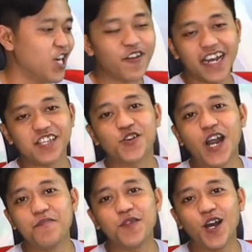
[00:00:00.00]
Alright, so
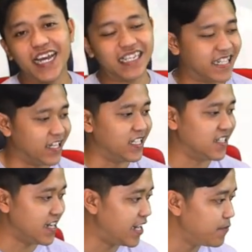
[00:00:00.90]
I'm not as skilled
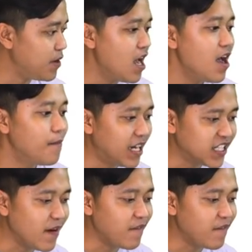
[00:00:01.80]
as I am, but it's